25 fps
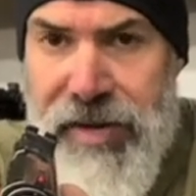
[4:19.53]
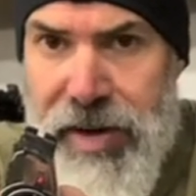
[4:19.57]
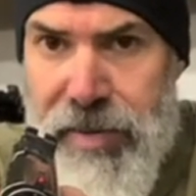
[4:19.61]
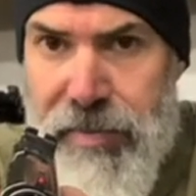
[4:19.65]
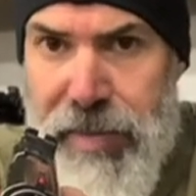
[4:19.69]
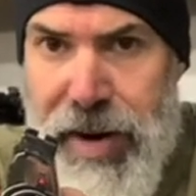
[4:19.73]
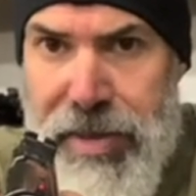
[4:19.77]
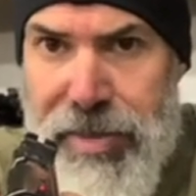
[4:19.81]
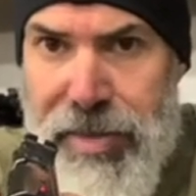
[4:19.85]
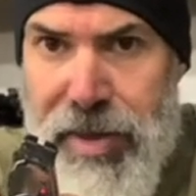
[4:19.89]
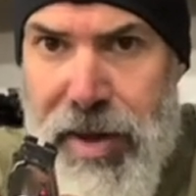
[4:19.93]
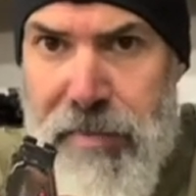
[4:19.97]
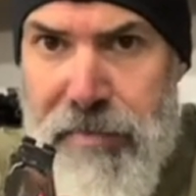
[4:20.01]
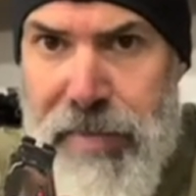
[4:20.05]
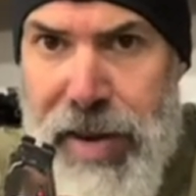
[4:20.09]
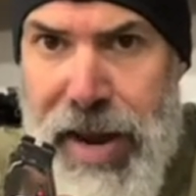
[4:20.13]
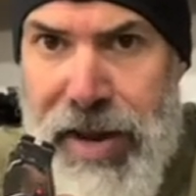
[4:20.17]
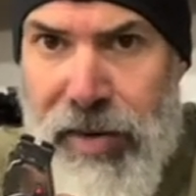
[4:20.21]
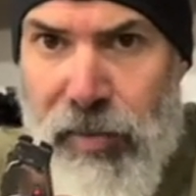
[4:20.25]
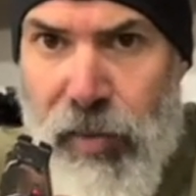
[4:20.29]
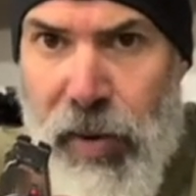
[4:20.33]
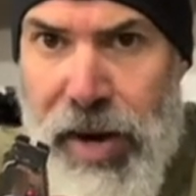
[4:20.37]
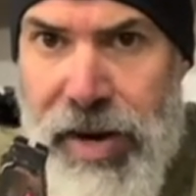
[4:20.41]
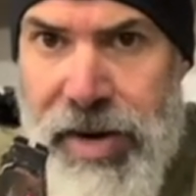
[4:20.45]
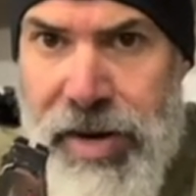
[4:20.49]
my thumb
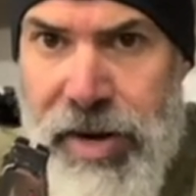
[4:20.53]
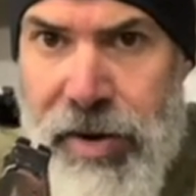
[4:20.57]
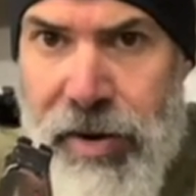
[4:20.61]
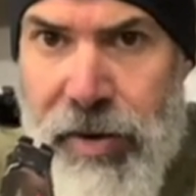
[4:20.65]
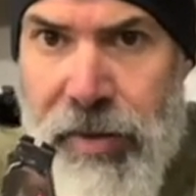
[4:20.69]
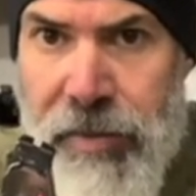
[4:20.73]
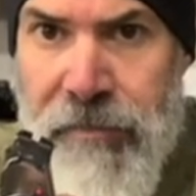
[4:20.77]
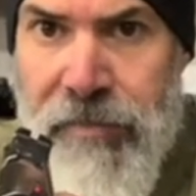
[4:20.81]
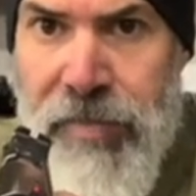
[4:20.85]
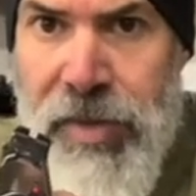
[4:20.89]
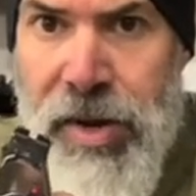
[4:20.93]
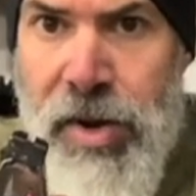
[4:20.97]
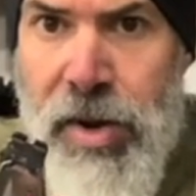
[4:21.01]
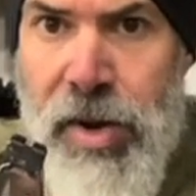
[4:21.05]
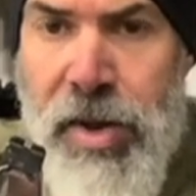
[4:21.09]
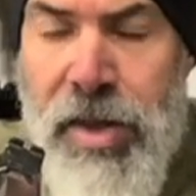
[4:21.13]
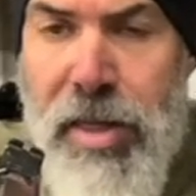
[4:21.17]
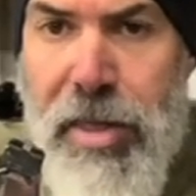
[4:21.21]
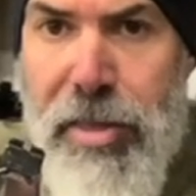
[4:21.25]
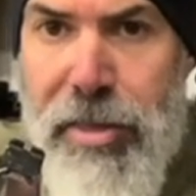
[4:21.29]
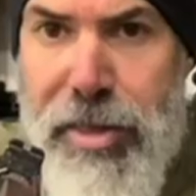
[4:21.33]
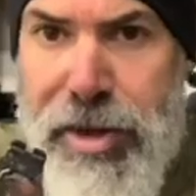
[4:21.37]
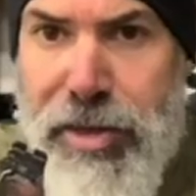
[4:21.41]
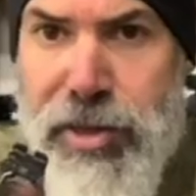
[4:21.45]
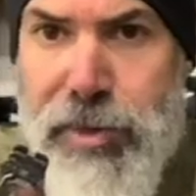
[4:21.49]
pad right here.
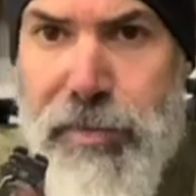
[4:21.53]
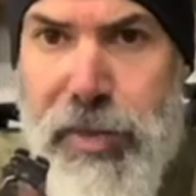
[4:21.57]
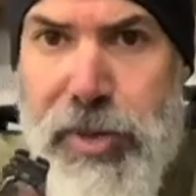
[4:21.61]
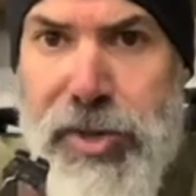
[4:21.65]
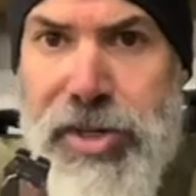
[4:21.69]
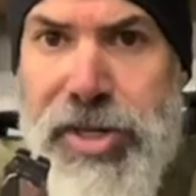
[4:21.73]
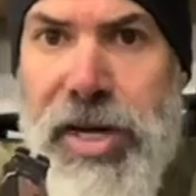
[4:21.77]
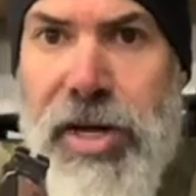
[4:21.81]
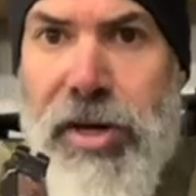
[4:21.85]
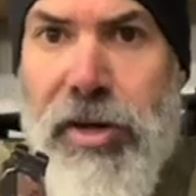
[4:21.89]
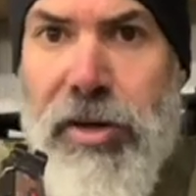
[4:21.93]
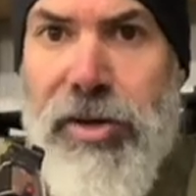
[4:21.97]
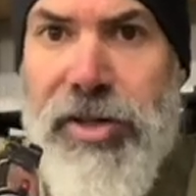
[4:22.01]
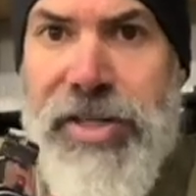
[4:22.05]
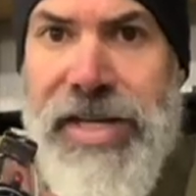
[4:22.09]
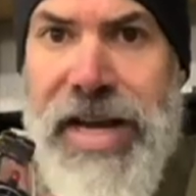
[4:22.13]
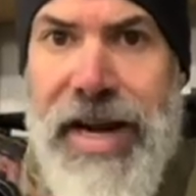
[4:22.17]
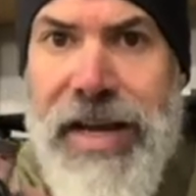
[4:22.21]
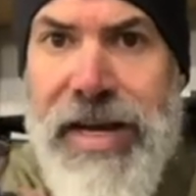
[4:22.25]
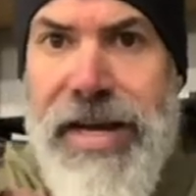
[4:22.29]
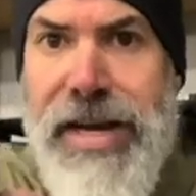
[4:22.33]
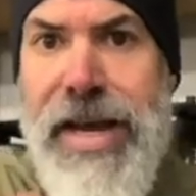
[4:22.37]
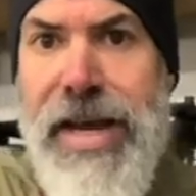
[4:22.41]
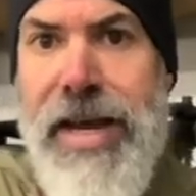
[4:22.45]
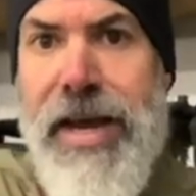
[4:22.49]
This particular
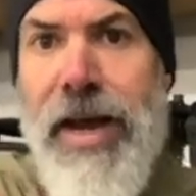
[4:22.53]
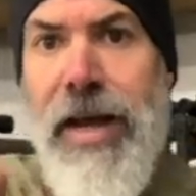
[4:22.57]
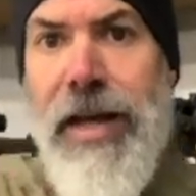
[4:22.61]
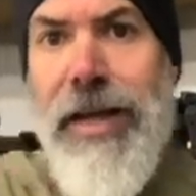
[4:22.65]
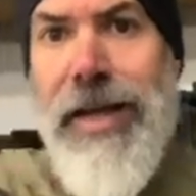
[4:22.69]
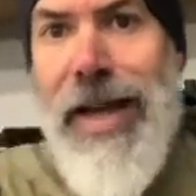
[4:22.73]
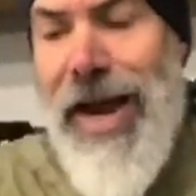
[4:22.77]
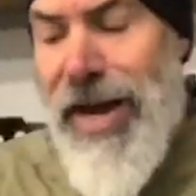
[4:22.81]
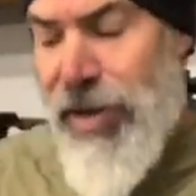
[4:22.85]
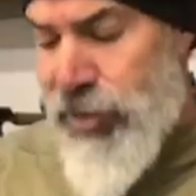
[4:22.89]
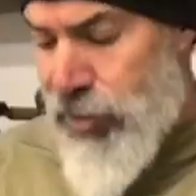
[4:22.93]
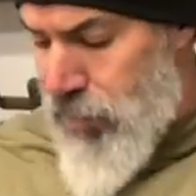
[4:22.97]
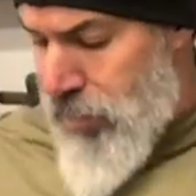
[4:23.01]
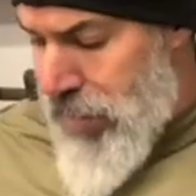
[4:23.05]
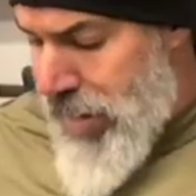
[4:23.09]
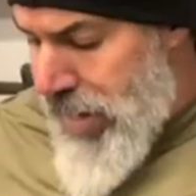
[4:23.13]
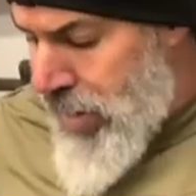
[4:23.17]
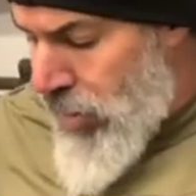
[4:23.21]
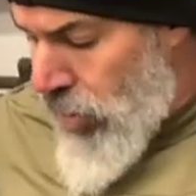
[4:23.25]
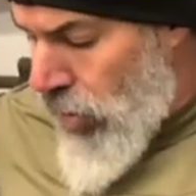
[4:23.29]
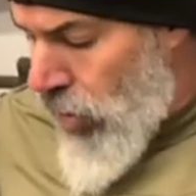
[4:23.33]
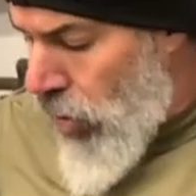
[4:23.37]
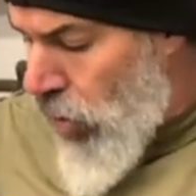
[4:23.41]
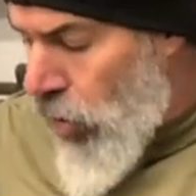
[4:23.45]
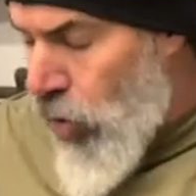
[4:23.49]
technique allows me
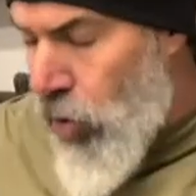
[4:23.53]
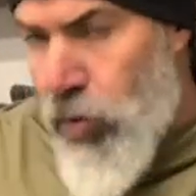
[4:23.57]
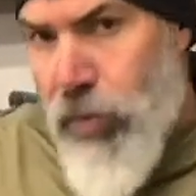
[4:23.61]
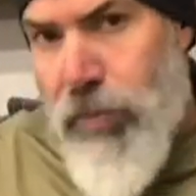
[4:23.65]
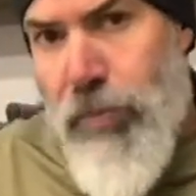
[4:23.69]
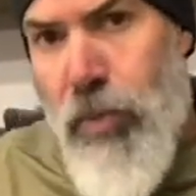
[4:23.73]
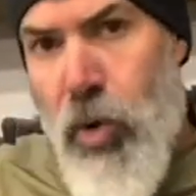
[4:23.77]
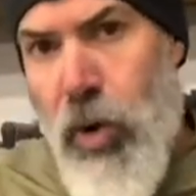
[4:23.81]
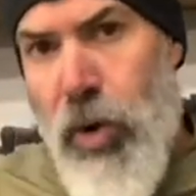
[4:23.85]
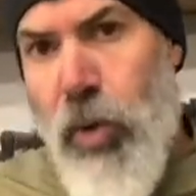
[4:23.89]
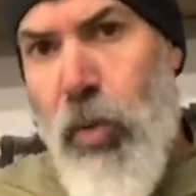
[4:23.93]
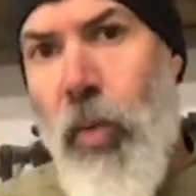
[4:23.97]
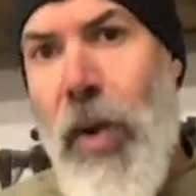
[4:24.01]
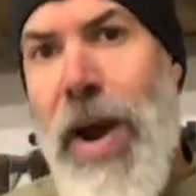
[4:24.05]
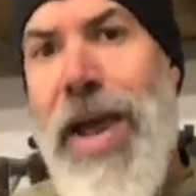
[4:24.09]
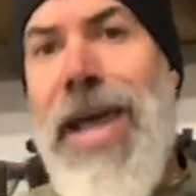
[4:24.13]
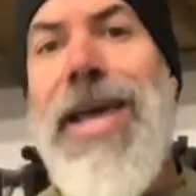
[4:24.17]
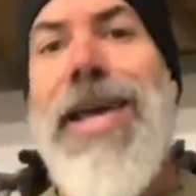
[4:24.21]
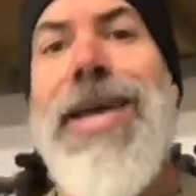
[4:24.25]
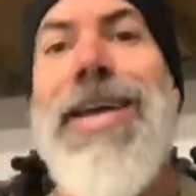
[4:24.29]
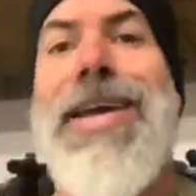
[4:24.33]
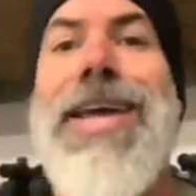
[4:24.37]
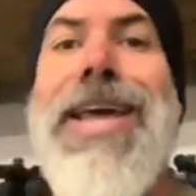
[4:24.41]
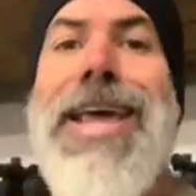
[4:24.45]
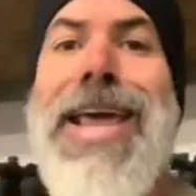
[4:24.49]
to hold more
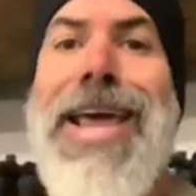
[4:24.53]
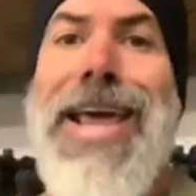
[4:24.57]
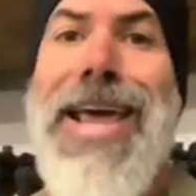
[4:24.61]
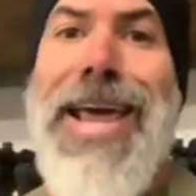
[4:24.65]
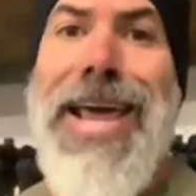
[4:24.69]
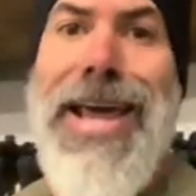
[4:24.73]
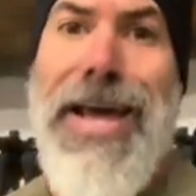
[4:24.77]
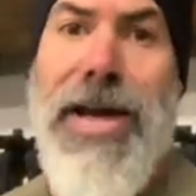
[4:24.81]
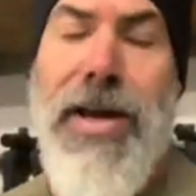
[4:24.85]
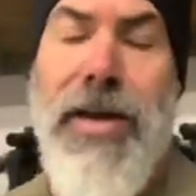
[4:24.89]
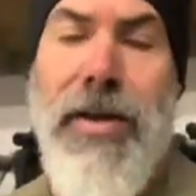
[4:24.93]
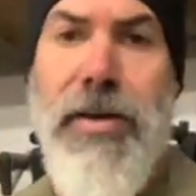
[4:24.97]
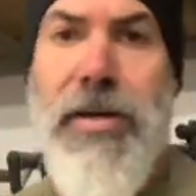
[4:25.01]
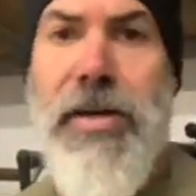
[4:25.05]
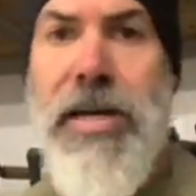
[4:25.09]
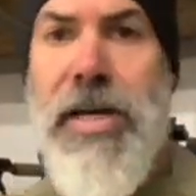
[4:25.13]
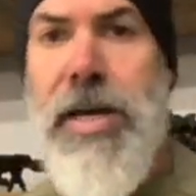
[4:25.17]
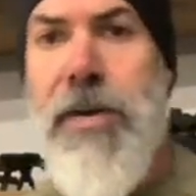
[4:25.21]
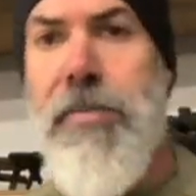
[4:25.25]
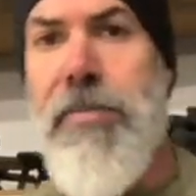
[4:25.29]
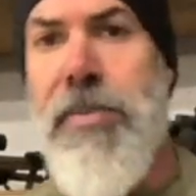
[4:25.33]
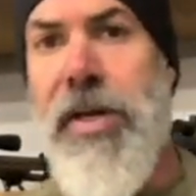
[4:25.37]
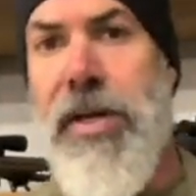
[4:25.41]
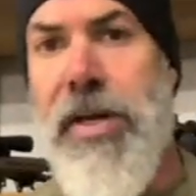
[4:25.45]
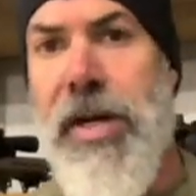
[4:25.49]
weight and
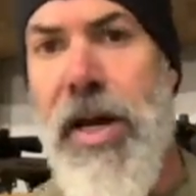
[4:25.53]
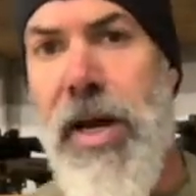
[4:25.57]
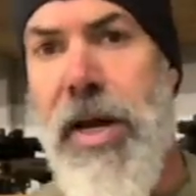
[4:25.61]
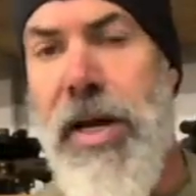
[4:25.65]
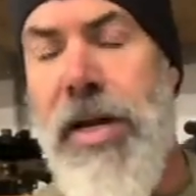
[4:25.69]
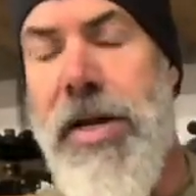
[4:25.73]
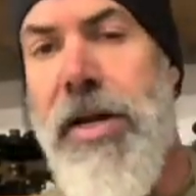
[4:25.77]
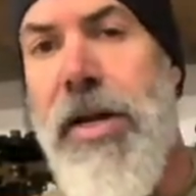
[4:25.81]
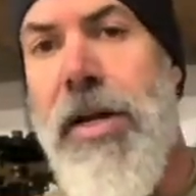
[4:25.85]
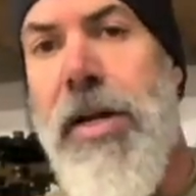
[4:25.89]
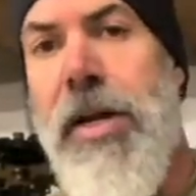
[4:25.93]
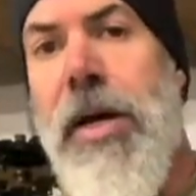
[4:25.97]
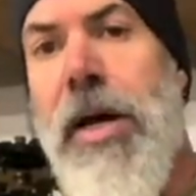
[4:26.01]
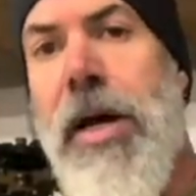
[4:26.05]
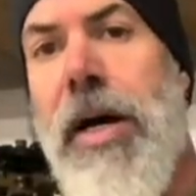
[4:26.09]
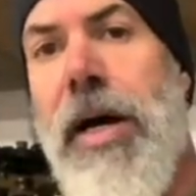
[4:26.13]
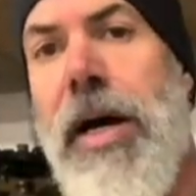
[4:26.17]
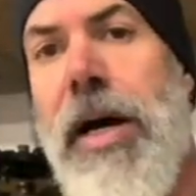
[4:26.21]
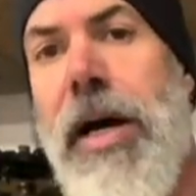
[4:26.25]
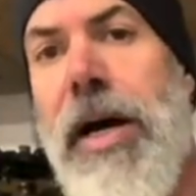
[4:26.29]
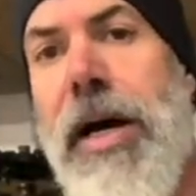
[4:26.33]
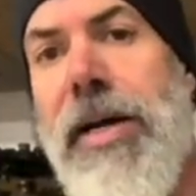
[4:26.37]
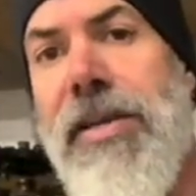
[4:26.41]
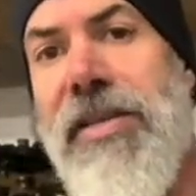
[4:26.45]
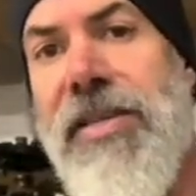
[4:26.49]
keep the gun
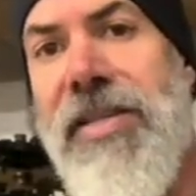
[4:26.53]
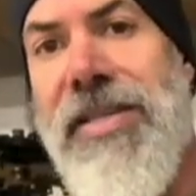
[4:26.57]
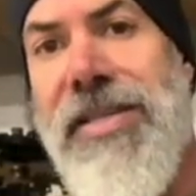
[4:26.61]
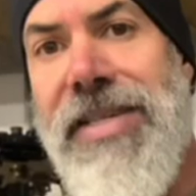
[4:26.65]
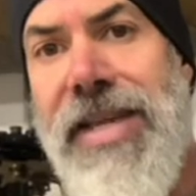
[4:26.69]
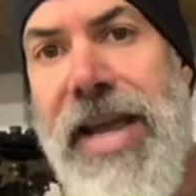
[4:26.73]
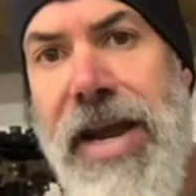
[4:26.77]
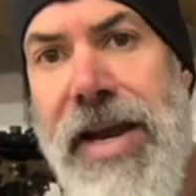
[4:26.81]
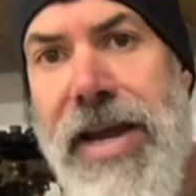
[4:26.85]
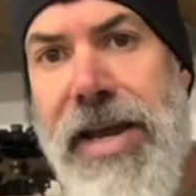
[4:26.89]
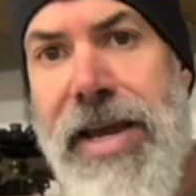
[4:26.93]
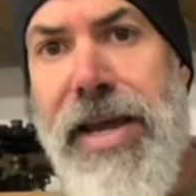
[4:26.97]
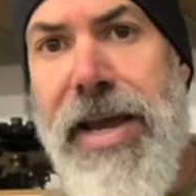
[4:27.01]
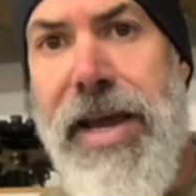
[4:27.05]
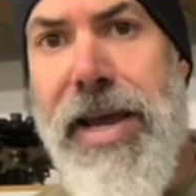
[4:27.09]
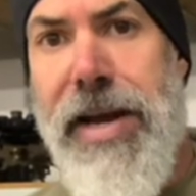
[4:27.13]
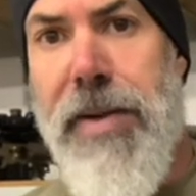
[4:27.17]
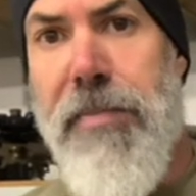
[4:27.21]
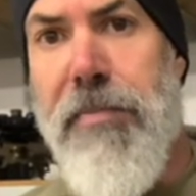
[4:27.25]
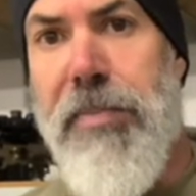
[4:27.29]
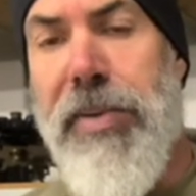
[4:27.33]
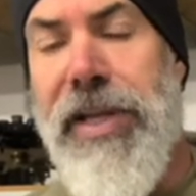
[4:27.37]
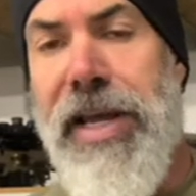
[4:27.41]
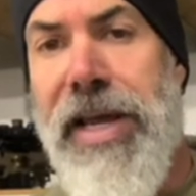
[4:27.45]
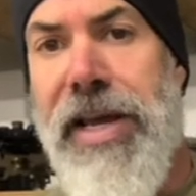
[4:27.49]
steady and in
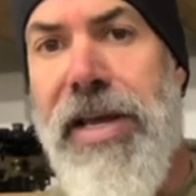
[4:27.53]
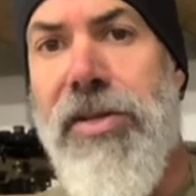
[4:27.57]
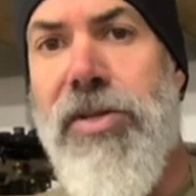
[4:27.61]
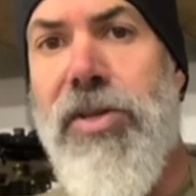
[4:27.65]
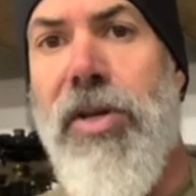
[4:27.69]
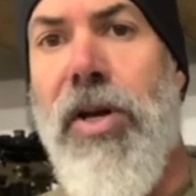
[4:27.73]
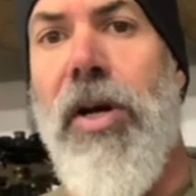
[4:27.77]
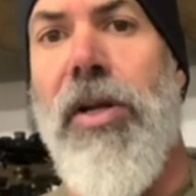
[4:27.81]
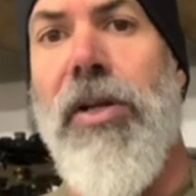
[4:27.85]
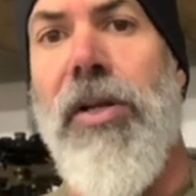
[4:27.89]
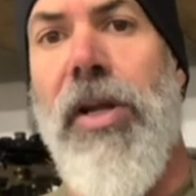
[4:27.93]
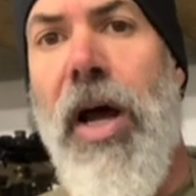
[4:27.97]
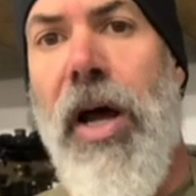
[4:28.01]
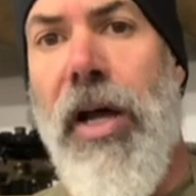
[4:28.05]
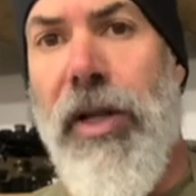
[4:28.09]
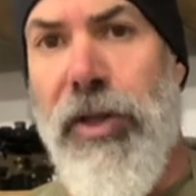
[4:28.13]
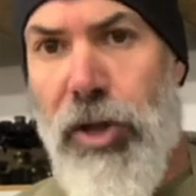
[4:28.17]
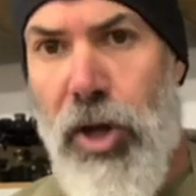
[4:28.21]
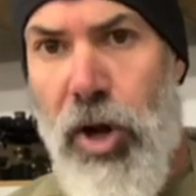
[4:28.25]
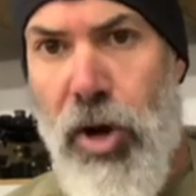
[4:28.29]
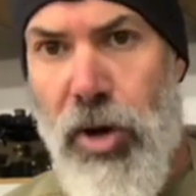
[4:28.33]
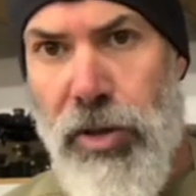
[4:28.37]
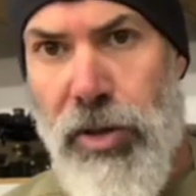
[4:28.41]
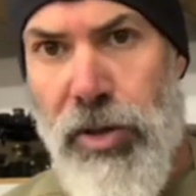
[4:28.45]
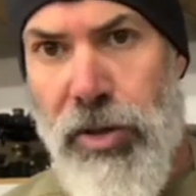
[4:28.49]
place a lot
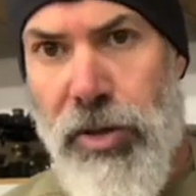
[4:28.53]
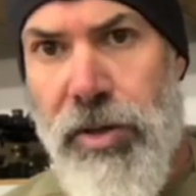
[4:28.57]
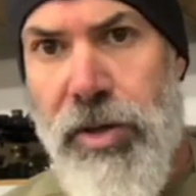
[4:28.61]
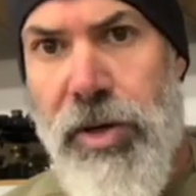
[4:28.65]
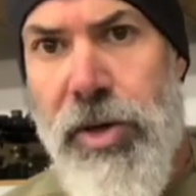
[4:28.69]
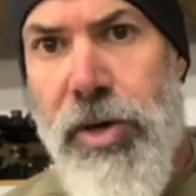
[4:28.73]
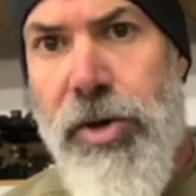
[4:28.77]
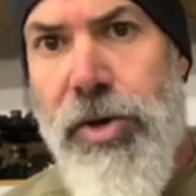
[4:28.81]
longer.